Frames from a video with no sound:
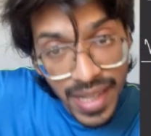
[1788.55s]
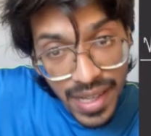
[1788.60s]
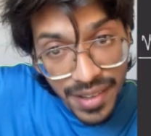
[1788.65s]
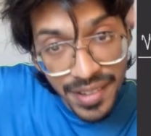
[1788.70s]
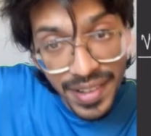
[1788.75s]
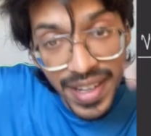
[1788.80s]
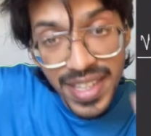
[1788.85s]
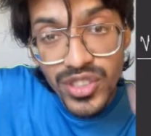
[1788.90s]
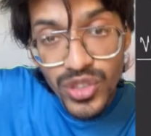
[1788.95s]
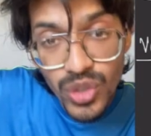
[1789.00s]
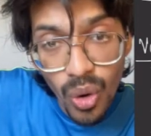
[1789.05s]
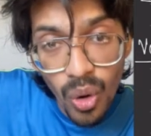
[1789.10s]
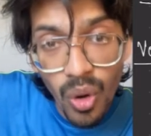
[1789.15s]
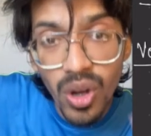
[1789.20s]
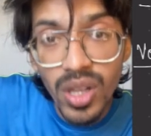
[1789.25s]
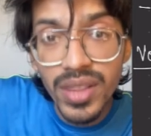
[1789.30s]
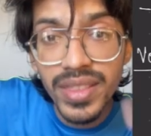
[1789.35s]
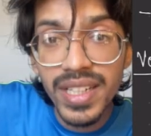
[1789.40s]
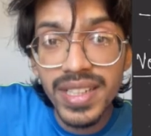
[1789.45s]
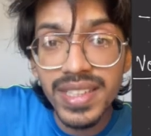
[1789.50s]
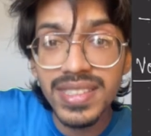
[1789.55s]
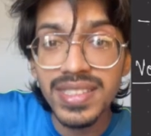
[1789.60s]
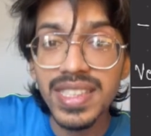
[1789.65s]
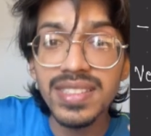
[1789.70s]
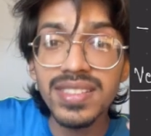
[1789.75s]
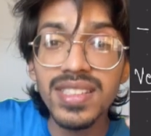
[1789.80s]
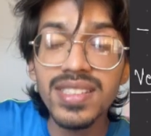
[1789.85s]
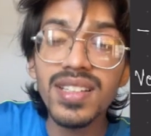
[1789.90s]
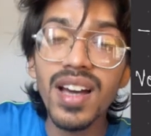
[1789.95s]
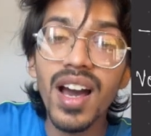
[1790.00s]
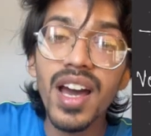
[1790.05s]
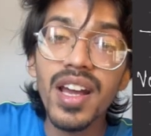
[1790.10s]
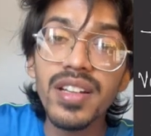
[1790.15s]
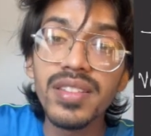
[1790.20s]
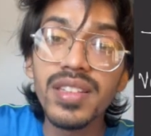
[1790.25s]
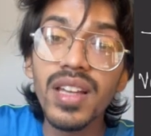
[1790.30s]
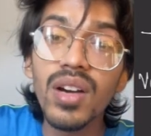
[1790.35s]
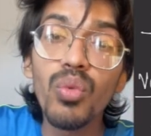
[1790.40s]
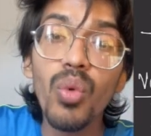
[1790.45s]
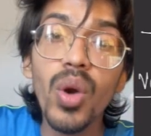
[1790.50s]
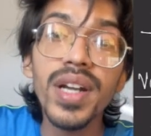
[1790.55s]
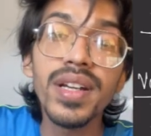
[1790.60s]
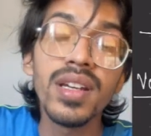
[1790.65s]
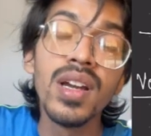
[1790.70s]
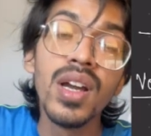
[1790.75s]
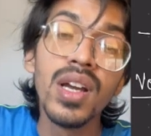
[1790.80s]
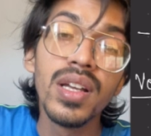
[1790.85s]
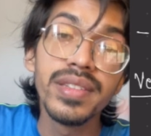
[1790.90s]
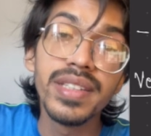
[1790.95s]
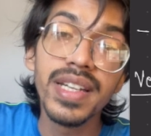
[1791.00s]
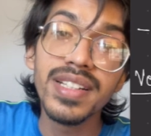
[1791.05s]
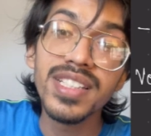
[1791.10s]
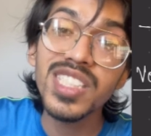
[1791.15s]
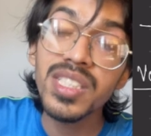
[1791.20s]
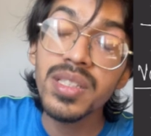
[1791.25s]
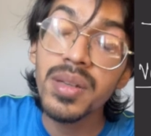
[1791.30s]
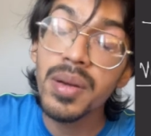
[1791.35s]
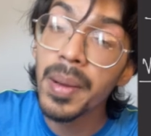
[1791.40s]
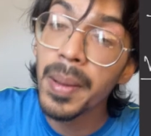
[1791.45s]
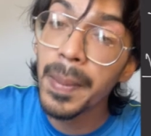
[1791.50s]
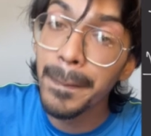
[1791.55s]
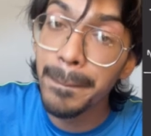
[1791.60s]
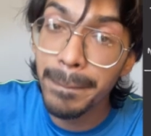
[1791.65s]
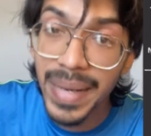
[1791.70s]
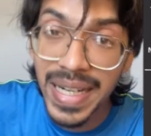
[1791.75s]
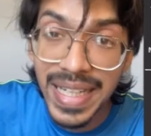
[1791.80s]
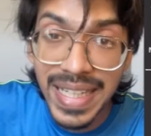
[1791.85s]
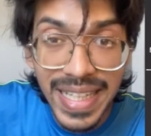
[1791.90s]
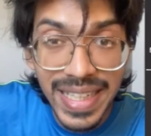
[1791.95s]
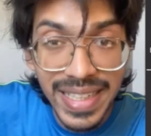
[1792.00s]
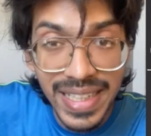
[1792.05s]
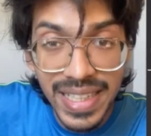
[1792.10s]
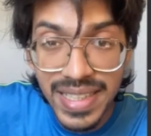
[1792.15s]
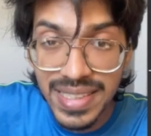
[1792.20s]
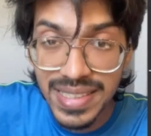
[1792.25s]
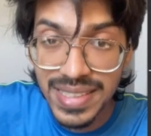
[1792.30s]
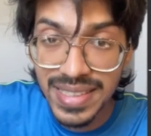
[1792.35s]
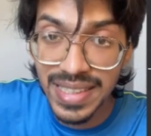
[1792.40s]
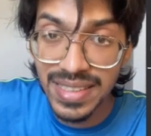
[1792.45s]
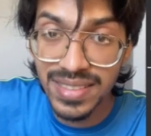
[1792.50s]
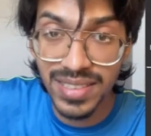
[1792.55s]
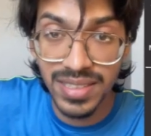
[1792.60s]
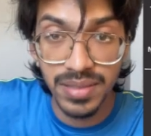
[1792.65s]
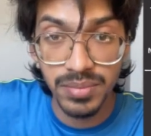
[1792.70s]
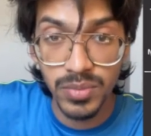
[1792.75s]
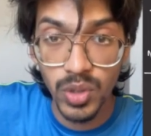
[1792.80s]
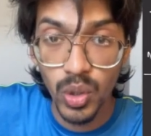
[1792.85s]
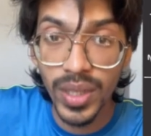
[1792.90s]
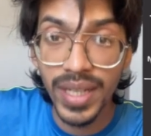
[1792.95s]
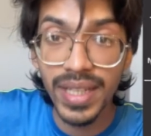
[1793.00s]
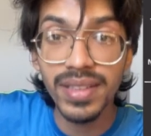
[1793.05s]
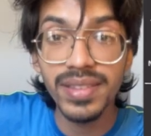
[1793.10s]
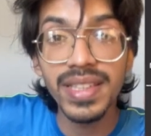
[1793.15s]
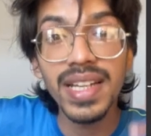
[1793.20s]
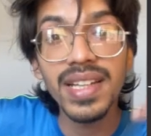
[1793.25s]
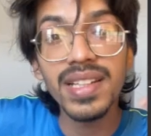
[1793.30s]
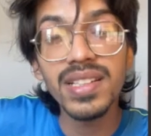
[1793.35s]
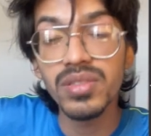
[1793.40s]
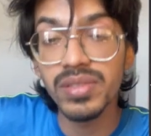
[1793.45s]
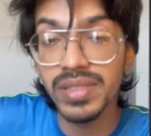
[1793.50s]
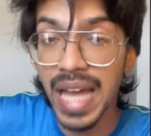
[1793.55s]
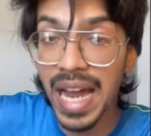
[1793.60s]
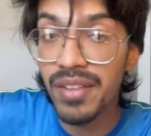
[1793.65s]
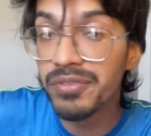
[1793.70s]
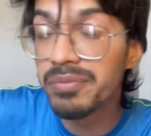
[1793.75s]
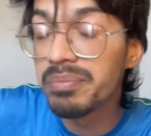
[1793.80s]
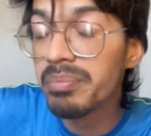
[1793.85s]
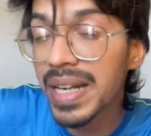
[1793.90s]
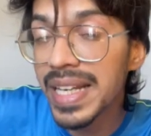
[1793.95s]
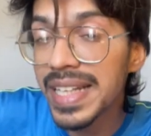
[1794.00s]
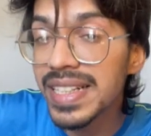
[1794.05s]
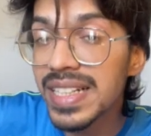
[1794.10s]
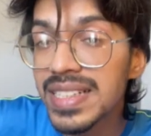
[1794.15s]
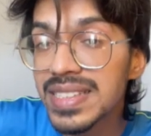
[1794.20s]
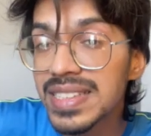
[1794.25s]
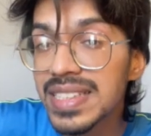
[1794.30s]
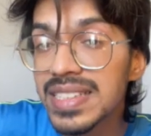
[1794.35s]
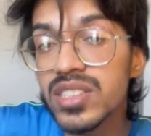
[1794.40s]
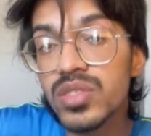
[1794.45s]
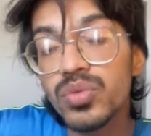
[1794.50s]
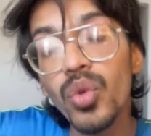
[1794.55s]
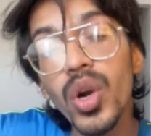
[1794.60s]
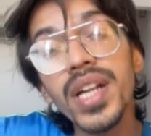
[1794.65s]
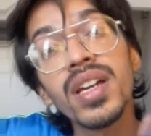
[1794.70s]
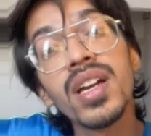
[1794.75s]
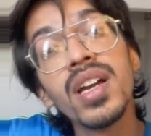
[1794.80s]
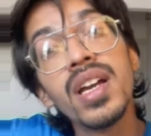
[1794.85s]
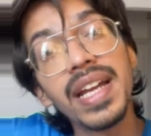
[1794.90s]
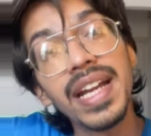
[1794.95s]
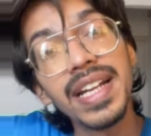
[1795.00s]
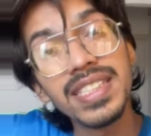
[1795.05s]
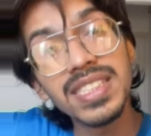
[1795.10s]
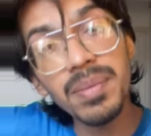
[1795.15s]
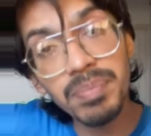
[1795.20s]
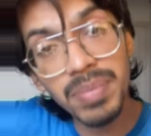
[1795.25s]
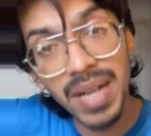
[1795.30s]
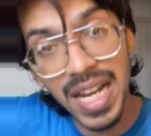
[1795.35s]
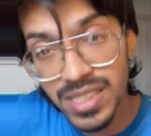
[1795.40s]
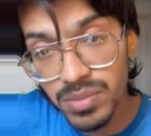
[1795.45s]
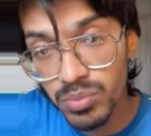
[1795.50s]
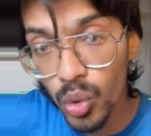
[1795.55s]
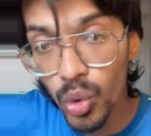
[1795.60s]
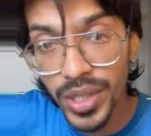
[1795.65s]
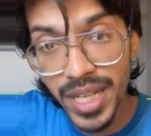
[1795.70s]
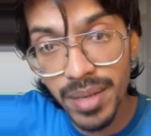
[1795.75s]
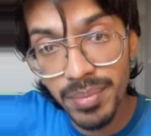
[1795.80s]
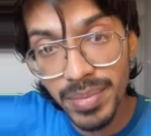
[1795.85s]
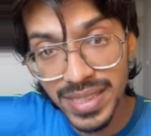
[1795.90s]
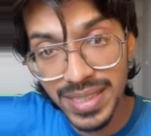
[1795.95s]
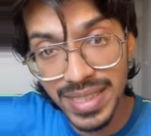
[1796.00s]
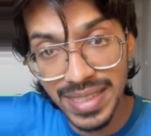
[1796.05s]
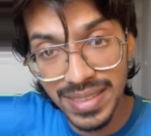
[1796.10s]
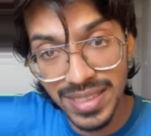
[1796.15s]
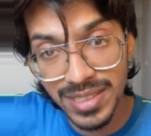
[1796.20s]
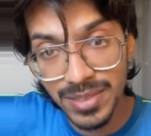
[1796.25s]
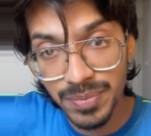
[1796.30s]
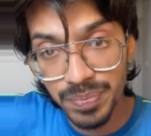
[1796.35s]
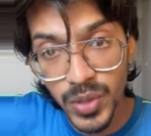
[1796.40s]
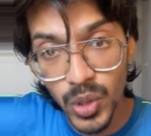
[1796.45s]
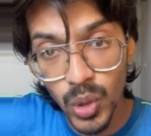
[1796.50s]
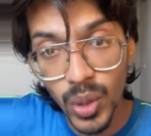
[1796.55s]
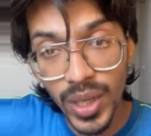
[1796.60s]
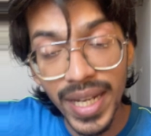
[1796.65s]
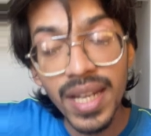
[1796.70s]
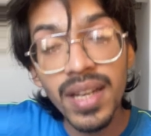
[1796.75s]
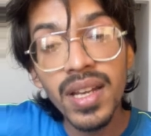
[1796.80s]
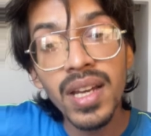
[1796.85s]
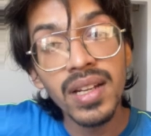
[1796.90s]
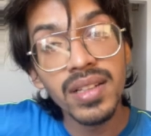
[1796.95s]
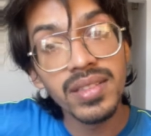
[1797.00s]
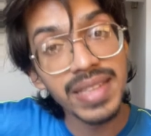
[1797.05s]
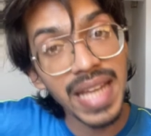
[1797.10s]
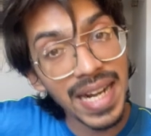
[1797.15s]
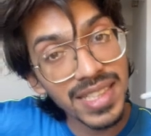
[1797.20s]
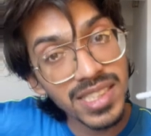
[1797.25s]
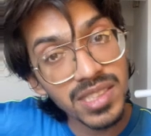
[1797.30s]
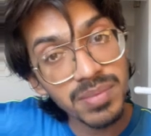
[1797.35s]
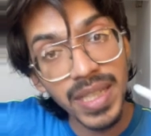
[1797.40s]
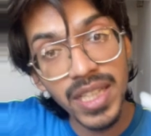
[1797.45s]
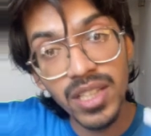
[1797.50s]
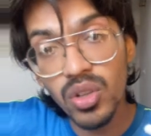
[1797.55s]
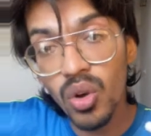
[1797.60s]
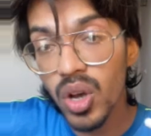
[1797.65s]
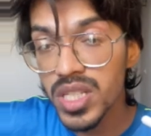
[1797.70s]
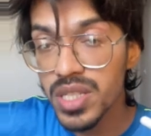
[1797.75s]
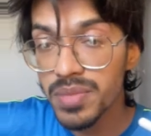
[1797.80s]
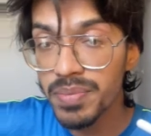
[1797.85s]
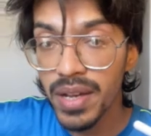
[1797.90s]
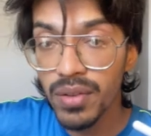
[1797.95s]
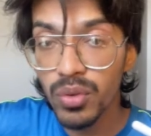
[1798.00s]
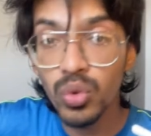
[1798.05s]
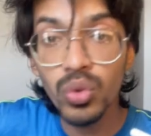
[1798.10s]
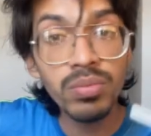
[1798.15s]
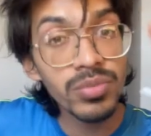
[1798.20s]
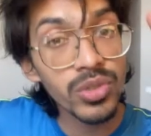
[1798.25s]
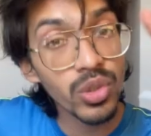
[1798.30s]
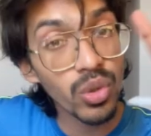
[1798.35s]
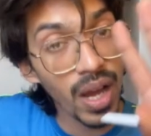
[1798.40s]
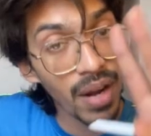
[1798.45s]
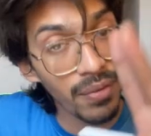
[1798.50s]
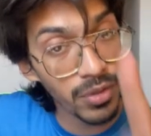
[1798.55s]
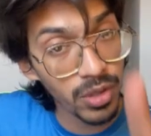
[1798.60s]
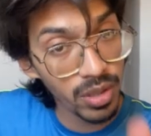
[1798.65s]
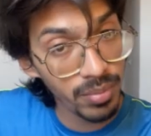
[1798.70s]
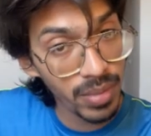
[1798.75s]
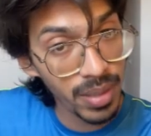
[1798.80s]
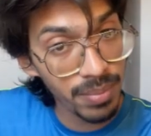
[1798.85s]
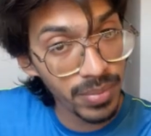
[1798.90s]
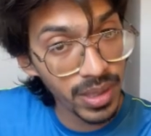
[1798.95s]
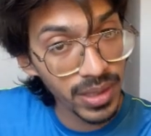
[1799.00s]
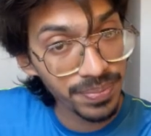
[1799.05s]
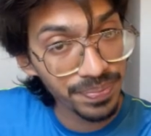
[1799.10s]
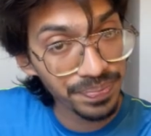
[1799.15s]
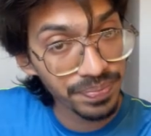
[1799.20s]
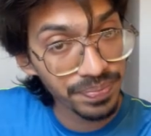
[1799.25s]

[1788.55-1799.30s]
Rest all the diseases are the what? There is Malarian disease. Okay, that Malarian disease is what? It is a Plasmodium disease. Okay, that is being caused by whom? You have to remember.